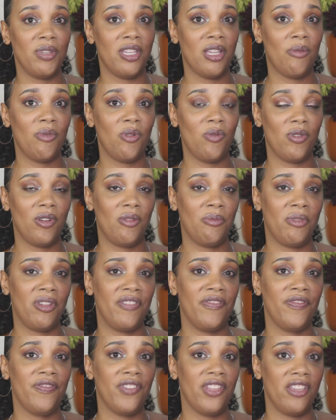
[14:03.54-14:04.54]
becoming one of
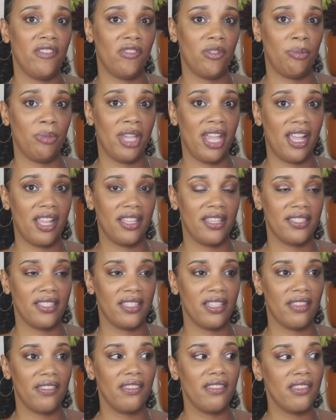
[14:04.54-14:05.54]
my favorite
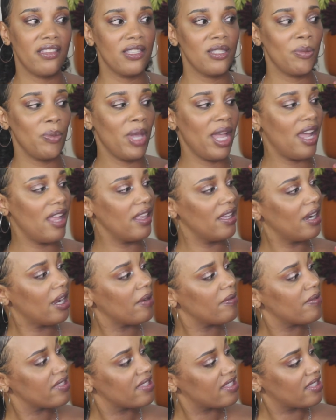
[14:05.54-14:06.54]
palettes. Now this palette,
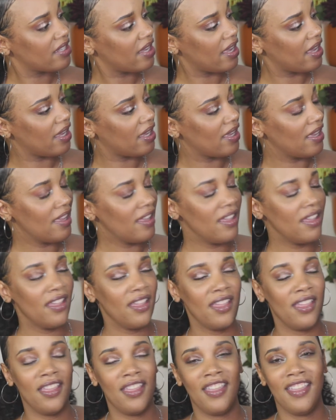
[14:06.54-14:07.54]
I would say,
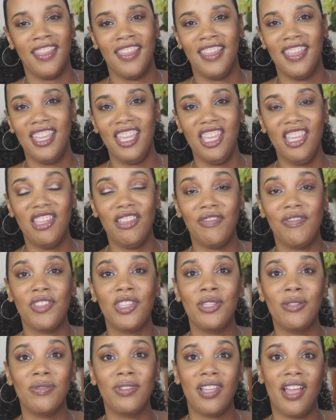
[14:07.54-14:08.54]
if
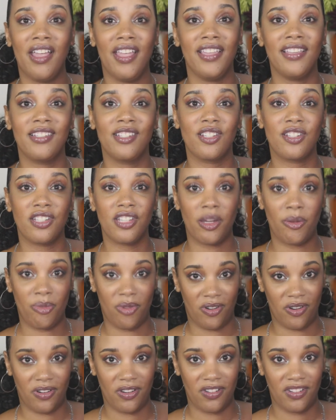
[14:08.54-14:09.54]
you like
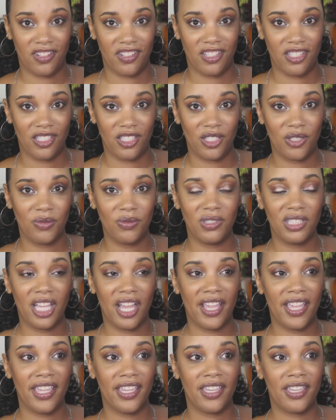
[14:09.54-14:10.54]
shimmer, you
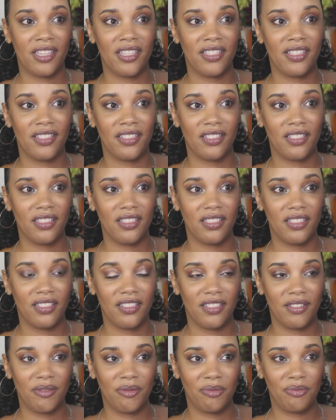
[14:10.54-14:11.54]
like
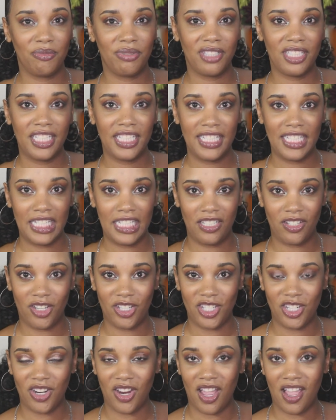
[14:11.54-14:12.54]
blinging
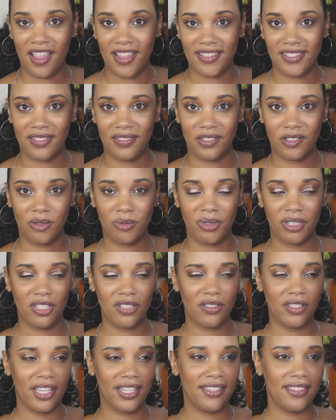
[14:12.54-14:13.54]
on your eyes a little bit,
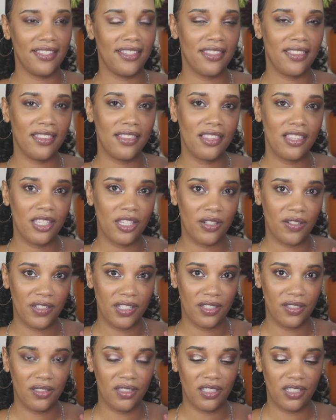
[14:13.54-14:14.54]
you like the
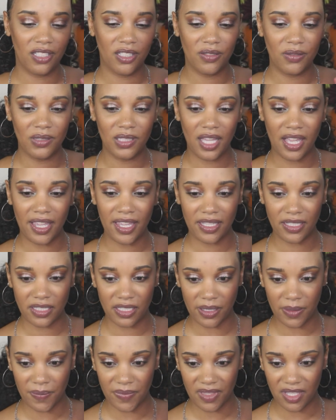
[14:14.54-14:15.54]
ethereal look, you like
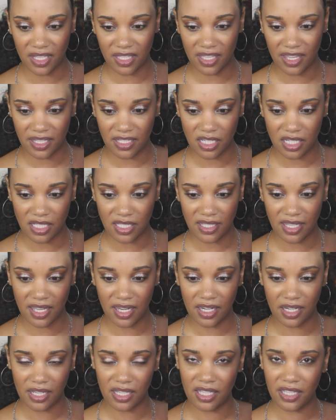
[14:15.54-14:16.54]
something that's just
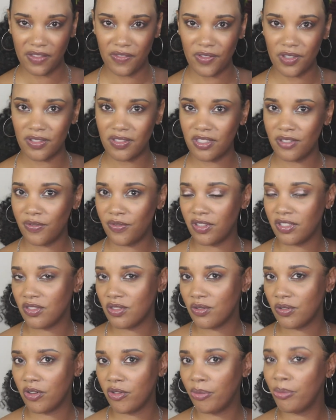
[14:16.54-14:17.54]
kind of give you a different
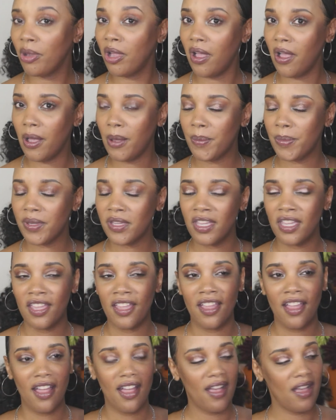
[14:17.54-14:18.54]
sort of pop,
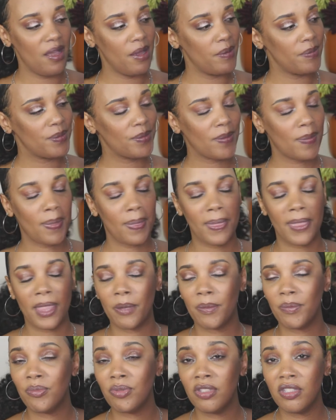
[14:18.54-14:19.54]
um,
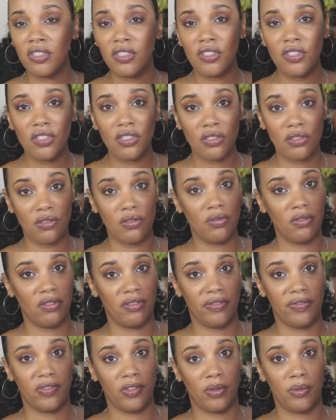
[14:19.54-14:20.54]

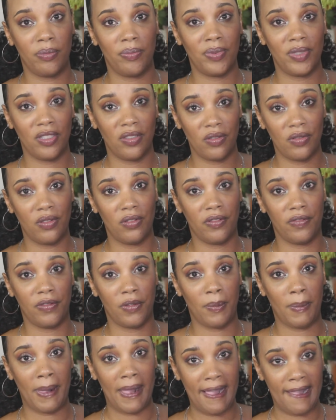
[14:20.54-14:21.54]
beautiful,
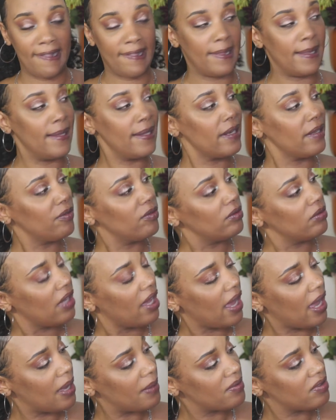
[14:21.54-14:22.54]
beautiful palette.
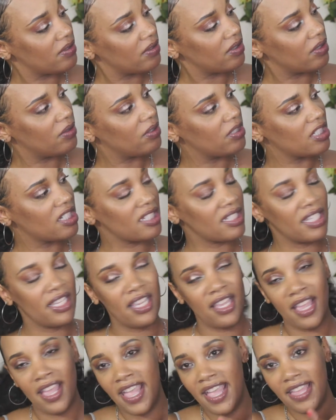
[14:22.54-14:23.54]
Absolutely gorgeous.
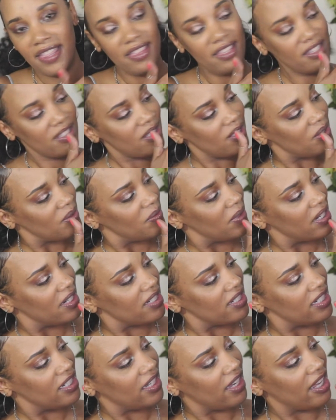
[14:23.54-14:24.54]
This is where
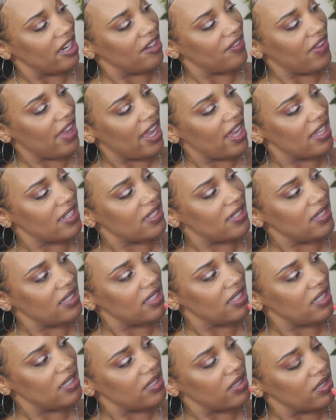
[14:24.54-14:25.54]
she kind of has
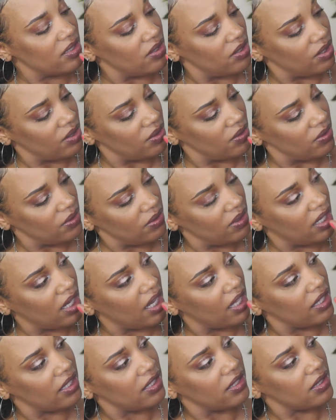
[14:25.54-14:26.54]
these two
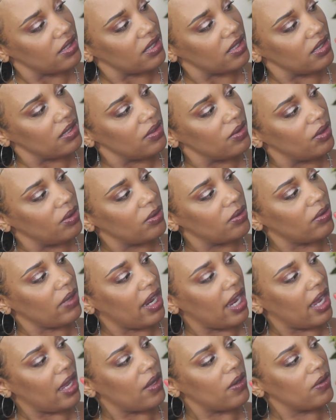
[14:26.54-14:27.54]
colors
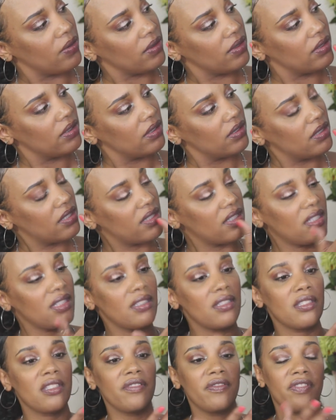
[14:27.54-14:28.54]
throughout.
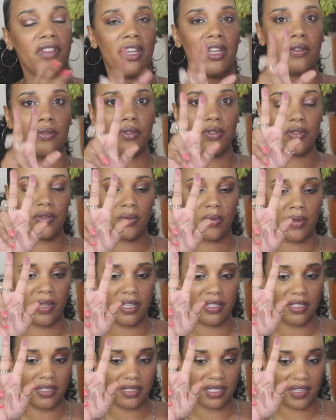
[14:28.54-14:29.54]
Since Divine Rose
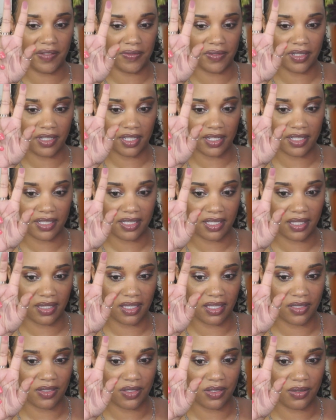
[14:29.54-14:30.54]
one, you're definitely going to see
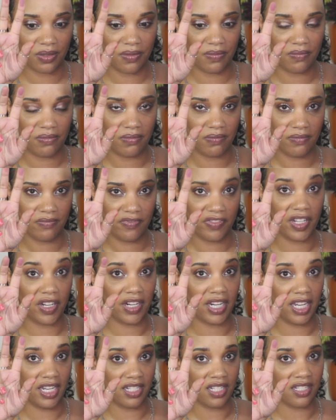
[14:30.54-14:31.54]
these two
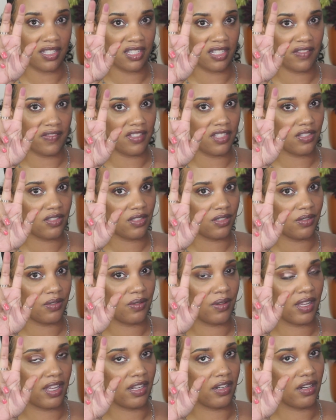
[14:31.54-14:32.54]
variations of these
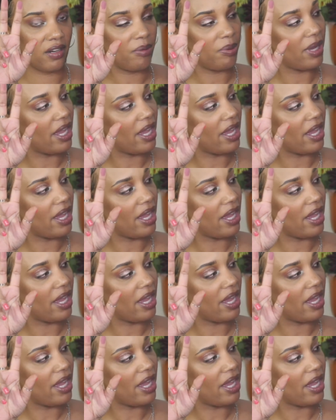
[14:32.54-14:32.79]
two in her